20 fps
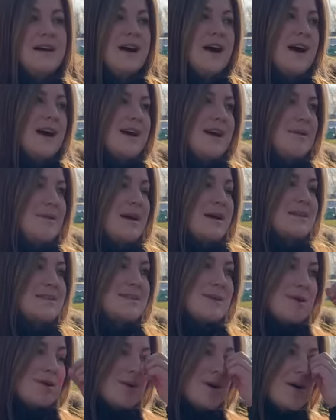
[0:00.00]
Um, and
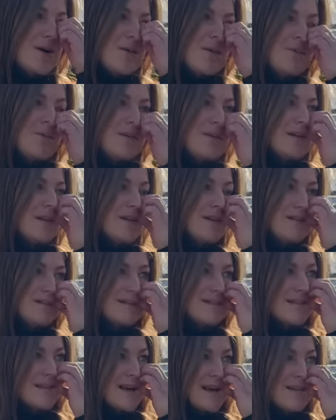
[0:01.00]
so we've been
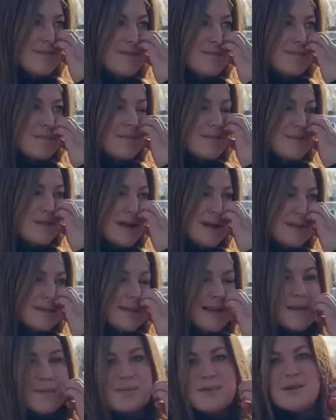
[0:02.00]
kind of like
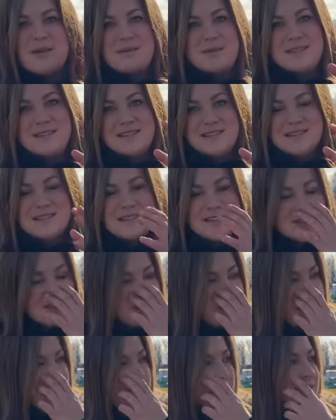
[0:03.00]
laboring with the
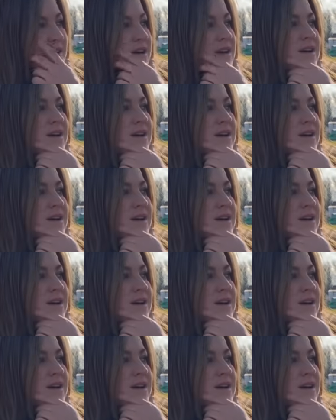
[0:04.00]
decision of